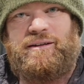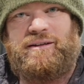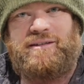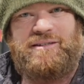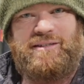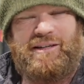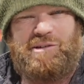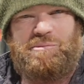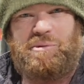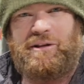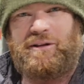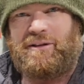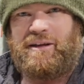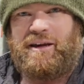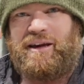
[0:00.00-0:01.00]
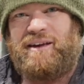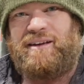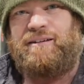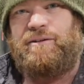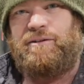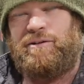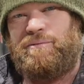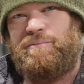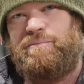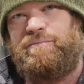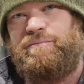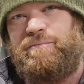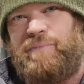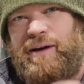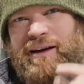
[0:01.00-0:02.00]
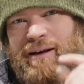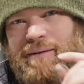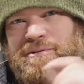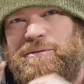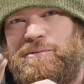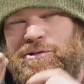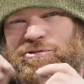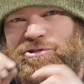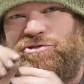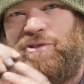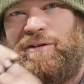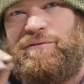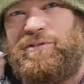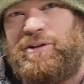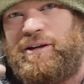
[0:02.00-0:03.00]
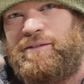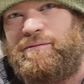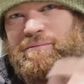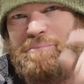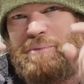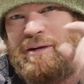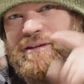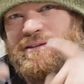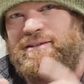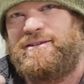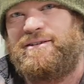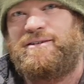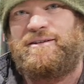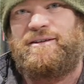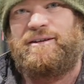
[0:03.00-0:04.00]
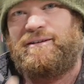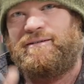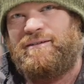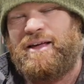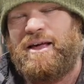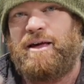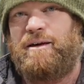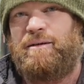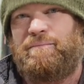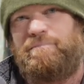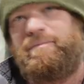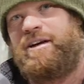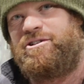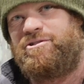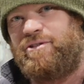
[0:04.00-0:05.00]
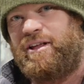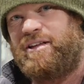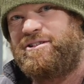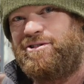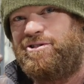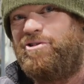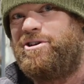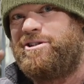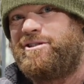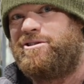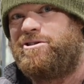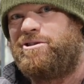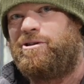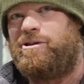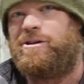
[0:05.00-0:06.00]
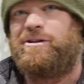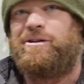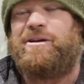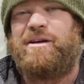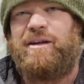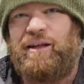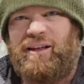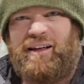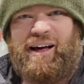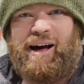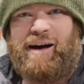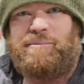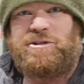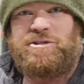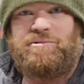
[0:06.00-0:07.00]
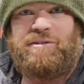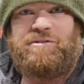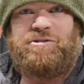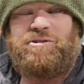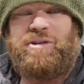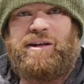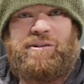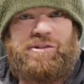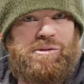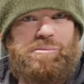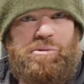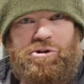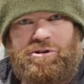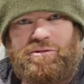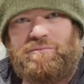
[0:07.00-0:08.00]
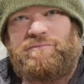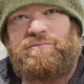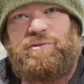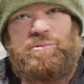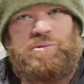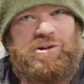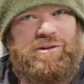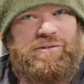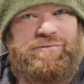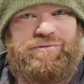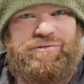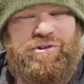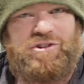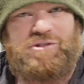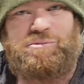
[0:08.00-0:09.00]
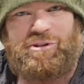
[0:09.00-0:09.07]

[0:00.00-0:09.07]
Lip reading: centre pillar there. I've got to make up some little strengthening pieces to make sure that's nice and solid. I still have to do that on the bottom from when I first put